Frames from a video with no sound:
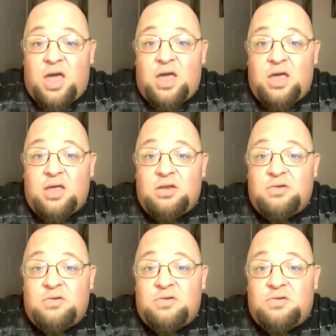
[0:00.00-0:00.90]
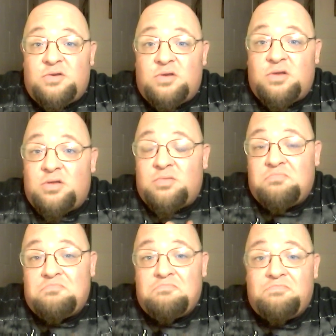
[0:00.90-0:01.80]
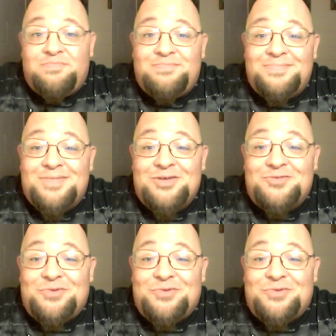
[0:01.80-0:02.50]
And thanks